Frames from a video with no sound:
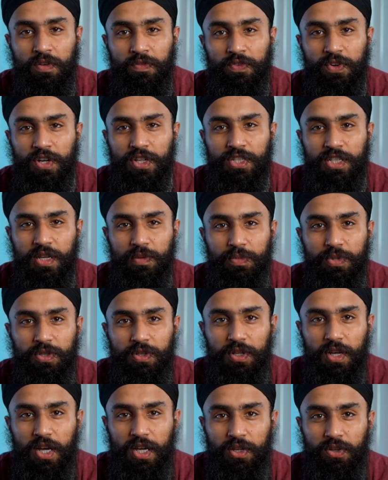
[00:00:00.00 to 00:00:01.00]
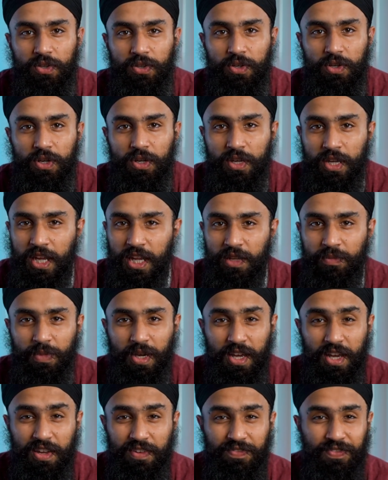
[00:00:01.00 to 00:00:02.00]
For example, I could hang
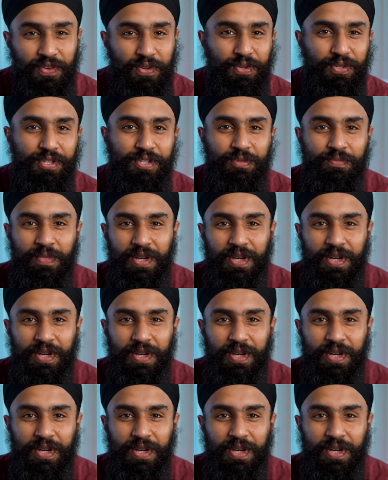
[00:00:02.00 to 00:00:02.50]
my headphones,